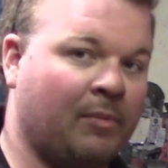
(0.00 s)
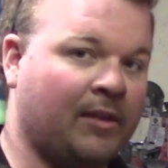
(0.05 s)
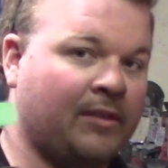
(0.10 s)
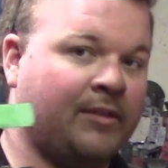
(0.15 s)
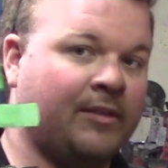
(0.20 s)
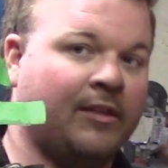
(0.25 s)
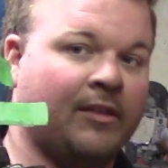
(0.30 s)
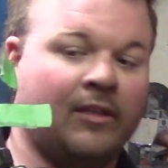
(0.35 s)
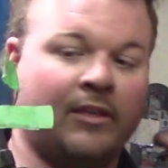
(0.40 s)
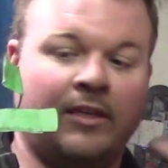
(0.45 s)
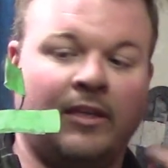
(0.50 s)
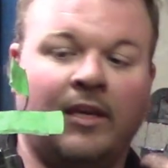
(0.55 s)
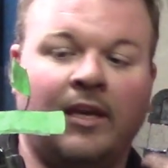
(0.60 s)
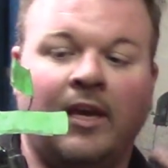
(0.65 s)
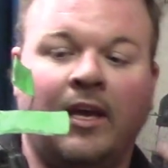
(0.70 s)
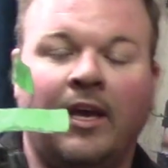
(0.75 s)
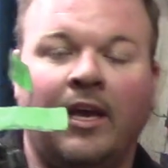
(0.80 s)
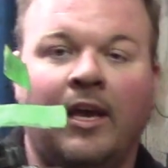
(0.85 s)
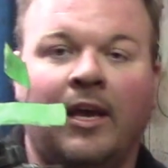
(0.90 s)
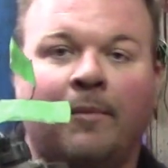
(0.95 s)
basically
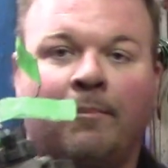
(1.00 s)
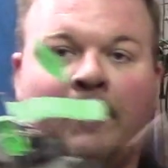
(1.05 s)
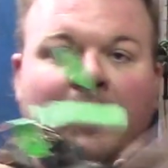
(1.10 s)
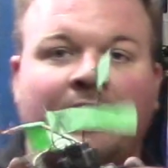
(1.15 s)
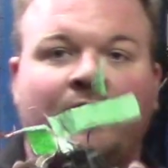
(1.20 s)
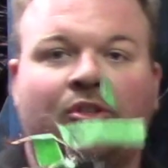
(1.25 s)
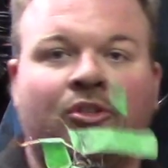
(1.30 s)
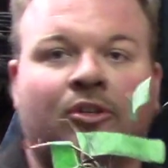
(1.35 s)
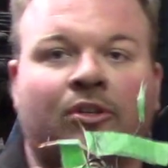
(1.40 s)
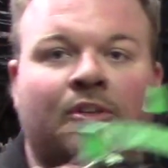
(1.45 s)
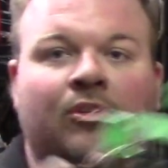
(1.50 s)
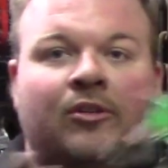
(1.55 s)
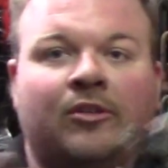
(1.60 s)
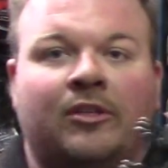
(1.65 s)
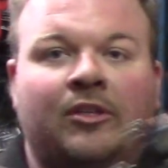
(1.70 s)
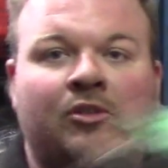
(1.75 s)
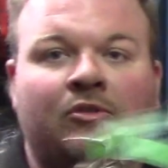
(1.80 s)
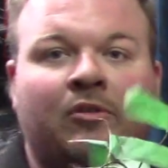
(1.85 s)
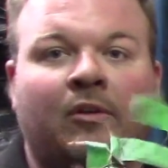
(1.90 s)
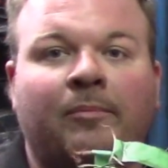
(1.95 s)
makes your
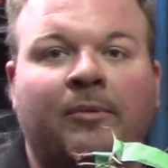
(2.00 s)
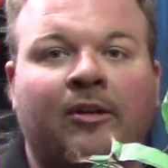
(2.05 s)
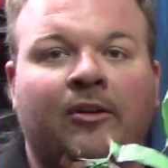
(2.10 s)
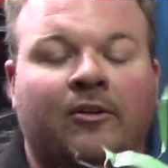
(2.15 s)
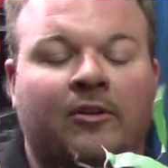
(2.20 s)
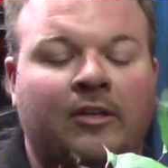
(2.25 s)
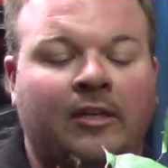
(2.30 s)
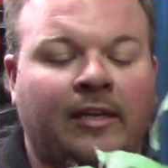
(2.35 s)
distributor